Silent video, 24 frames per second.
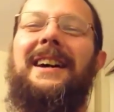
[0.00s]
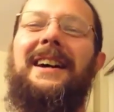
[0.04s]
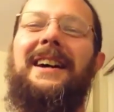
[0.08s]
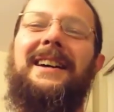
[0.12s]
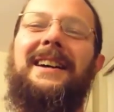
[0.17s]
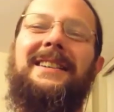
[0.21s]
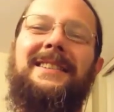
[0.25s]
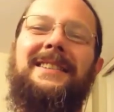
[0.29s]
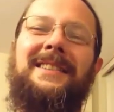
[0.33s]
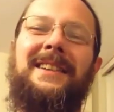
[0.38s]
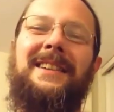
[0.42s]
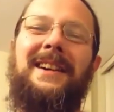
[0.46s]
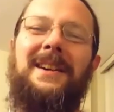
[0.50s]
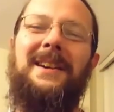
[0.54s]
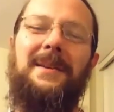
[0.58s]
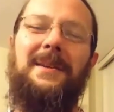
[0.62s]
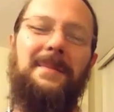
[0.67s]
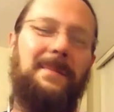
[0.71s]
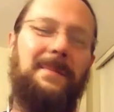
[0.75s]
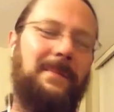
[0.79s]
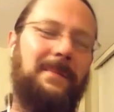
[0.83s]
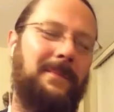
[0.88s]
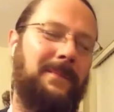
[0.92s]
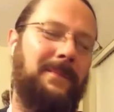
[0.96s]
And,
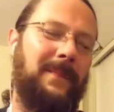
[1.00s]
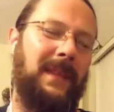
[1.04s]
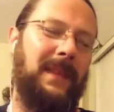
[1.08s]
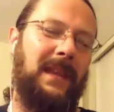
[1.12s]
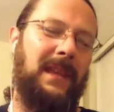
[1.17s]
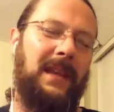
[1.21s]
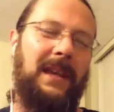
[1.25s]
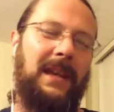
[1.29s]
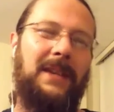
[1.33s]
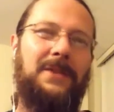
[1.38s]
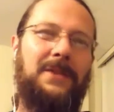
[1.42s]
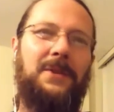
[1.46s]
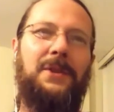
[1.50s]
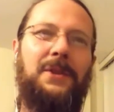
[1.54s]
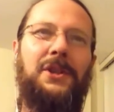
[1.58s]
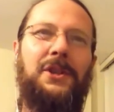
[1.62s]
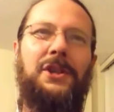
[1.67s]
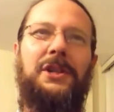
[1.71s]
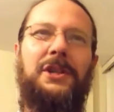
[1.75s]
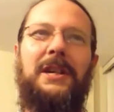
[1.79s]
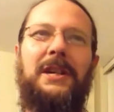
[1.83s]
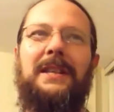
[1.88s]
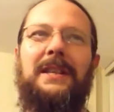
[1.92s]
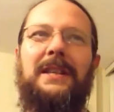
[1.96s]
um, as soon
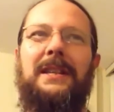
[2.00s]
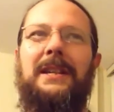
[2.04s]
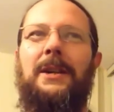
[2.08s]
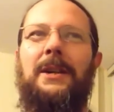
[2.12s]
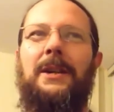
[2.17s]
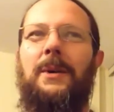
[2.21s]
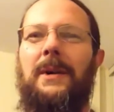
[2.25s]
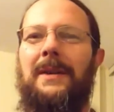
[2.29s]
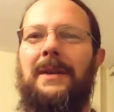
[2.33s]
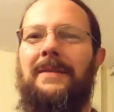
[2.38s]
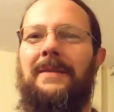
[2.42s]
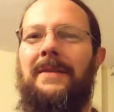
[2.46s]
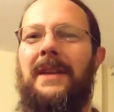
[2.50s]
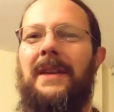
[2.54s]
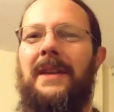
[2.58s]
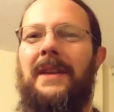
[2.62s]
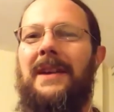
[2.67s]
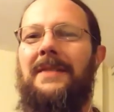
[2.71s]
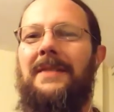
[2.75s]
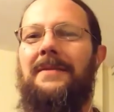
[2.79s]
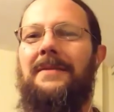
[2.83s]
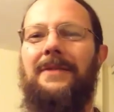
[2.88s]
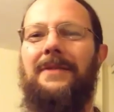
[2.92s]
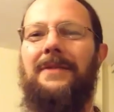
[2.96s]
as you take the ego out of
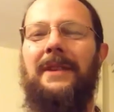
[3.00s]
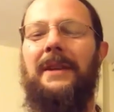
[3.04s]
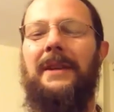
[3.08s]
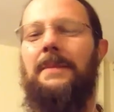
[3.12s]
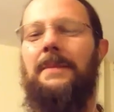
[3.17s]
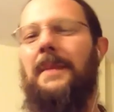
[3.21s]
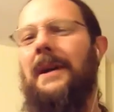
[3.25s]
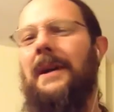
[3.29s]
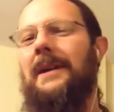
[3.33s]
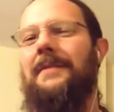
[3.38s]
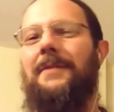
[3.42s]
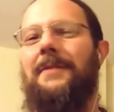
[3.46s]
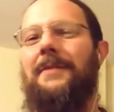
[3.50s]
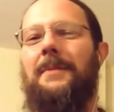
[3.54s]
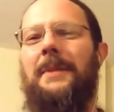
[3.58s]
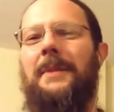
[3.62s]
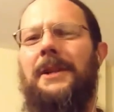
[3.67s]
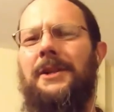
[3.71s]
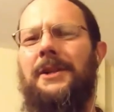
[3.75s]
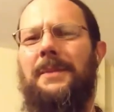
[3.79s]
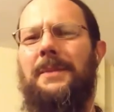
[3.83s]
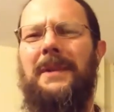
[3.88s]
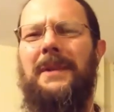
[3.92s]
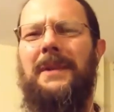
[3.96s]
that of like my
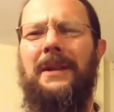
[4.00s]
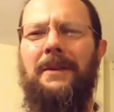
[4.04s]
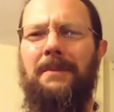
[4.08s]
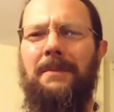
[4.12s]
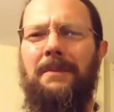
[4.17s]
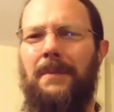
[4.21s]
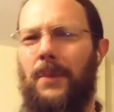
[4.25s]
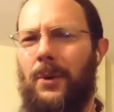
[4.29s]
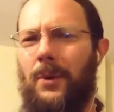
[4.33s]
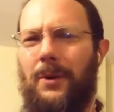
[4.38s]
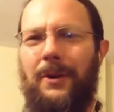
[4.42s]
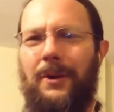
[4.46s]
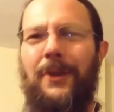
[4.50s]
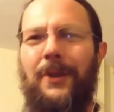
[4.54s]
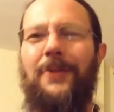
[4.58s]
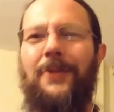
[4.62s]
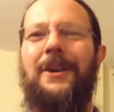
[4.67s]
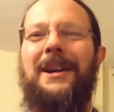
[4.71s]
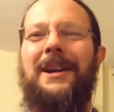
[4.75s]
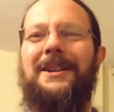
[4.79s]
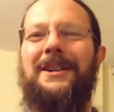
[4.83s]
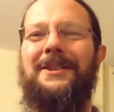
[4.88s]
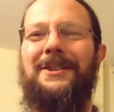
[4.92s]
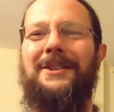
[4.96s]
information being more
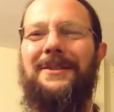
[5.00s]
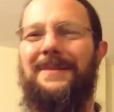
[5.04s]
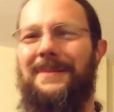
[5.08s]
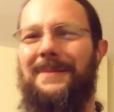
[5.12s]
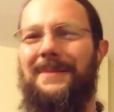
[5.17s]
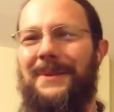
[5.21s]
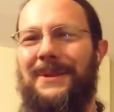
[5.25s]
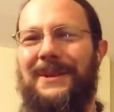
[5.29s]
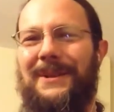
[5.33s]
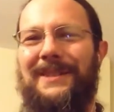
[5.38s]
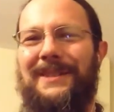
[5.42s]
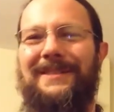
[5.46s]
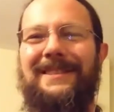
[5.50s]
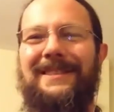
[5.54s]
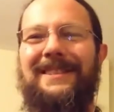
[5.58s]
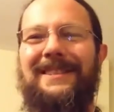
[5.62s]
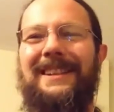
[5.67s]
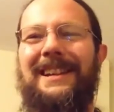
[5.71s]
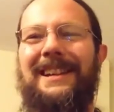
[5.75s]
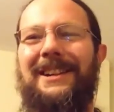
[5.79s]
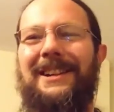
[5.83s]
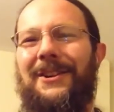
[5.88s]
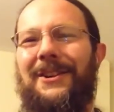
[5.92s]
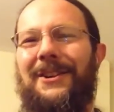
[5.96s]
correct or more
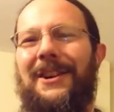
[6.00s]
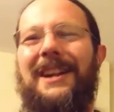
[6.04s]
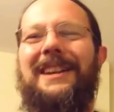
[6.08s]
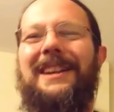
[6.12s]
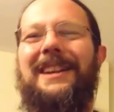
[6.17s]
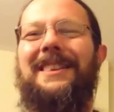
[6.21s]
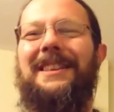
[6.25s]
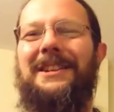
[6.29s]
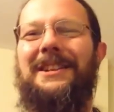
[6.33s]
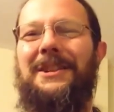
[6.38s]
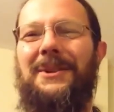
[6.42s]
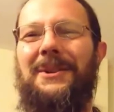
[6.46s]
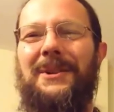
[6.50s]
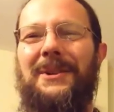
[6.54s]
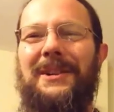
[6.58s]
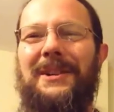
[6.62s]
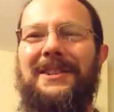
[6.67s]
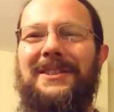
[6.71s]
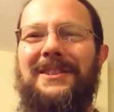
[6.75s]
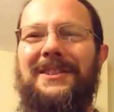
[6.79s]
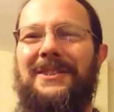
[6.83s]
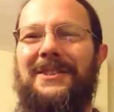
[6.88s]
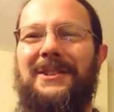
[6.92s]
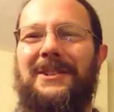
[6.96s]
incorrect than
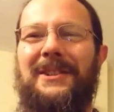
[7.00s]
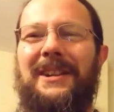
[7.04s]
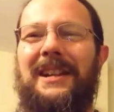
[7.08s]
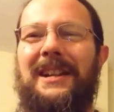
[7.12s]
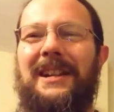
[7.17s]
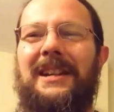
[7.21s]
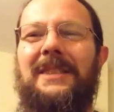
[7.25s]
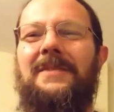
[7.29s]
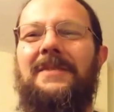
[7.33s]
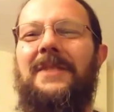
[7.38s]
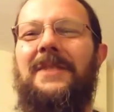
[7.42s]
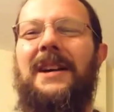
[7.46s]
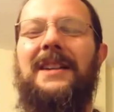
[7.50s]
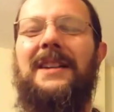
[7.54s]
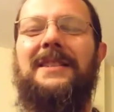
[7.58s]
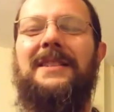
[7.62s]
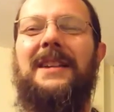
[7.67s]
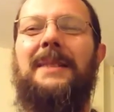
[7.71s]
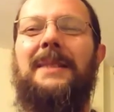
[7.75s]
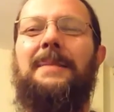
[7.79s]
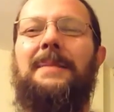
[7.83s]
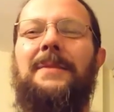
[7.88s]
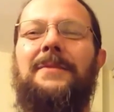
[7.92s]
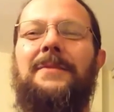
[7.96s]
yours or any of
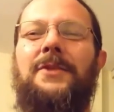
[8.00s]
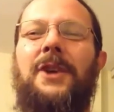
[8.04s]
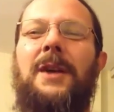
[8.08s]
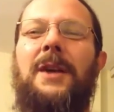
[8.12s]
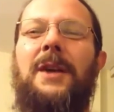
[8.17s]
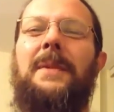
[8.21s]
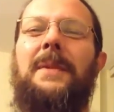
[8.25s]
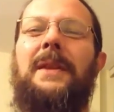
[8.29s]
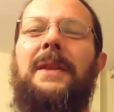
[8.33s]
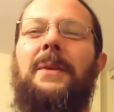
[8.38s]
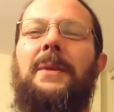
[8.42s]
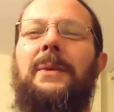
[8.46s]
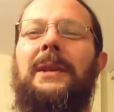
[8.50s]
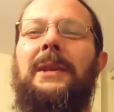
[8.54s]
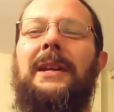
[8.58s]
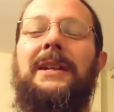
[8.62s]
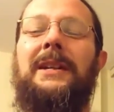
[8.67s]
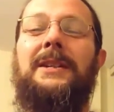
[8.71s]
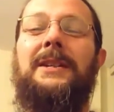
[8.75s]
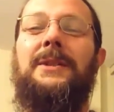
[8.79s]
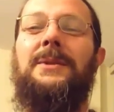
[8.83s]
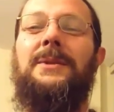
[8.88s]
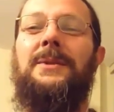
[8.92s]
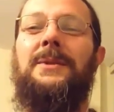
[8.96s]
that type of drama that we
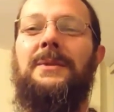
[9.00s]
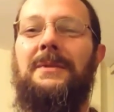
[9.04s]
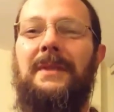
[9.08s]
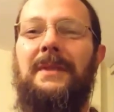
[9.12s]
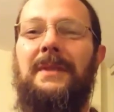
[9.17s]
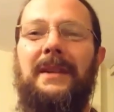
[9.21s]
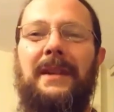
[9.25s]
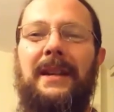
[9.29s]
like to